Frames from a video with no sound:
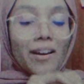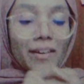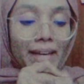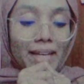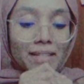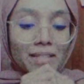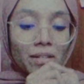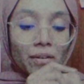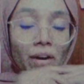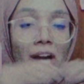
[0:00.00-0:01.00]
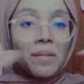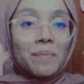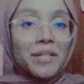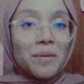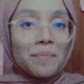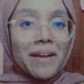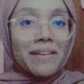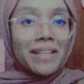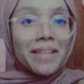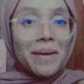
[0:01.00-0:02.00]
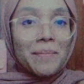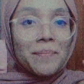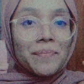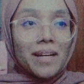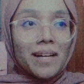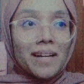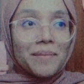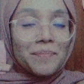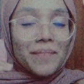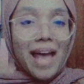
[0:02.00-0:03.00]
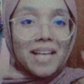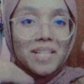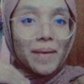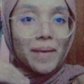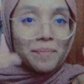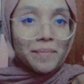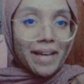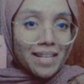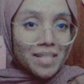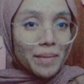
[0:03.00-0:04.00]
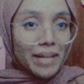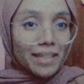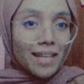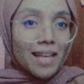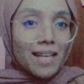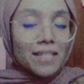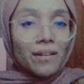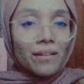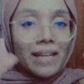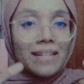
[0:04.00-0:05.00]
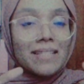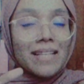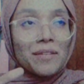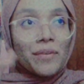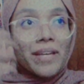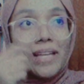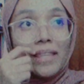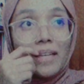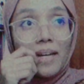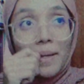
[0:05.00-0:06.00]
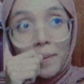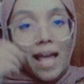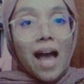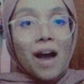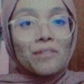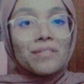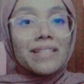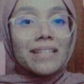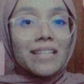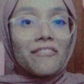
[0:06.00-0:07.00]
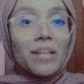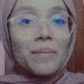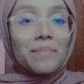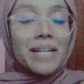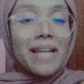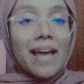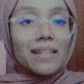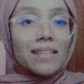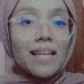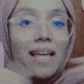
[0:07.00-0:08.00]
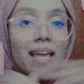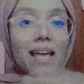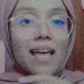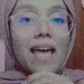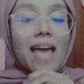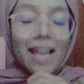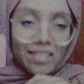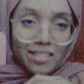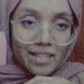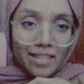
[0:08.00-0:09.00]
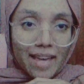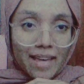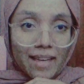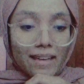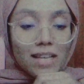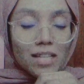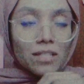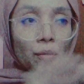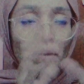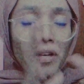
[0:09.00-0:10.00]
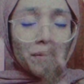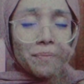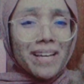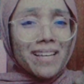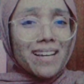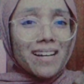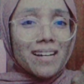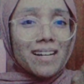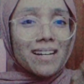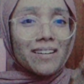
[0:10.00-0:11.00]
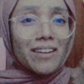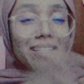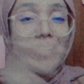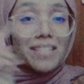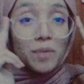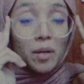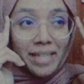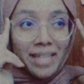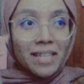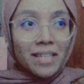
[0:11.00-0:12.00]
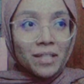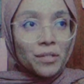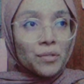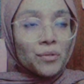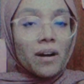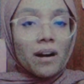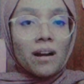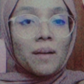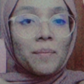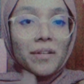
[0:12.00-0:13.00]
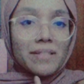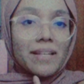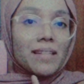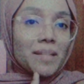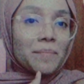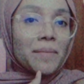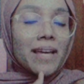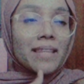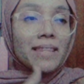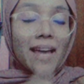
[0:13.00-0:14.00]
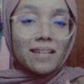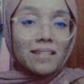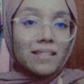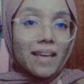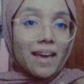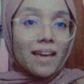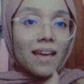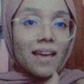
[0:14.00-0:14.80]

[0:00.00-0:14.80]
Okay, so I will be comparing them aspect by aspect. So let us start with Housing Development Act, HDA. So when you buy a residential property, you are protected by the HDA.